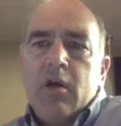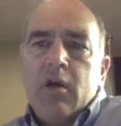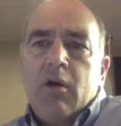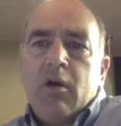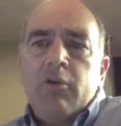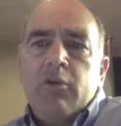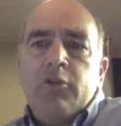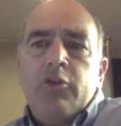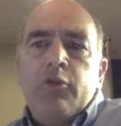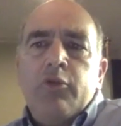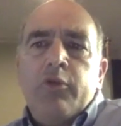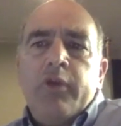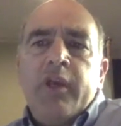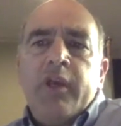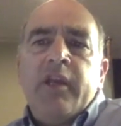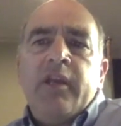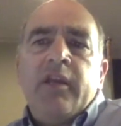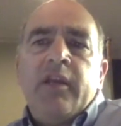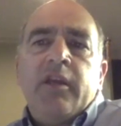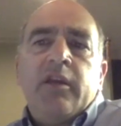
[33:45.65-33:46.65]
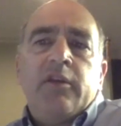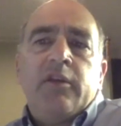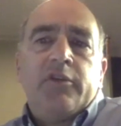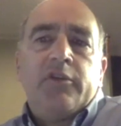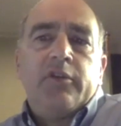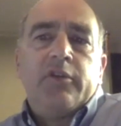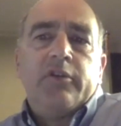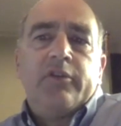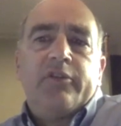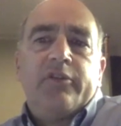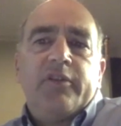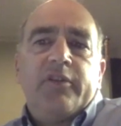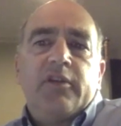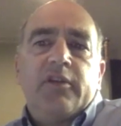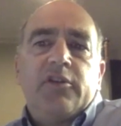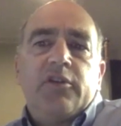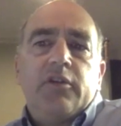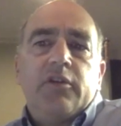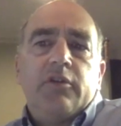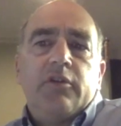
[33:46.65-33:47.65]
are you eating into your
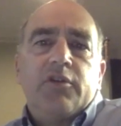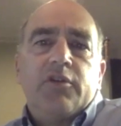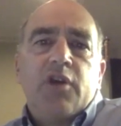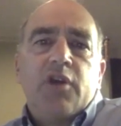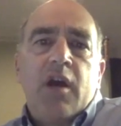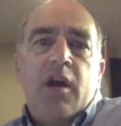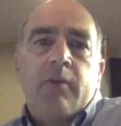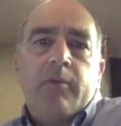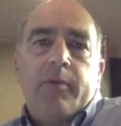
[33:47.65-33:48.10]
6-year time